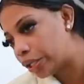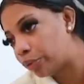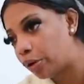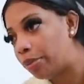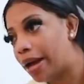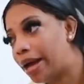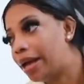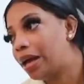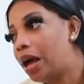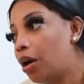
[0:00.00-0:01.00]
Litter
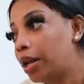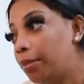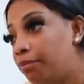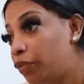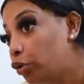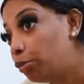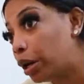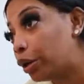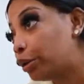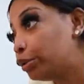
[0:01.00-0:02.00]
Robot, all they
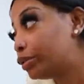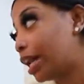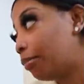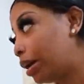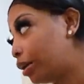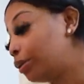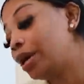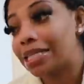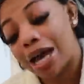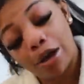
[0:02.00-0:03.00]
Boobos that I bought,
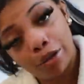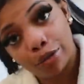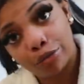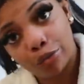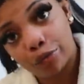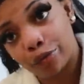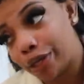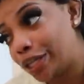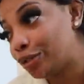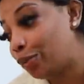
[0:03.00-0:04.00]
that's all on the
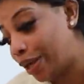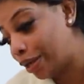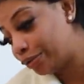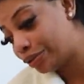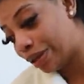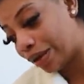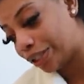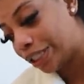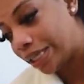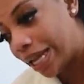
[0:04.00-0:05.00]
storefront as well, so y'all
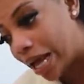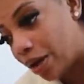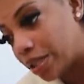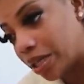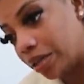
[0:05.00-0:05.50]
can check that out. It's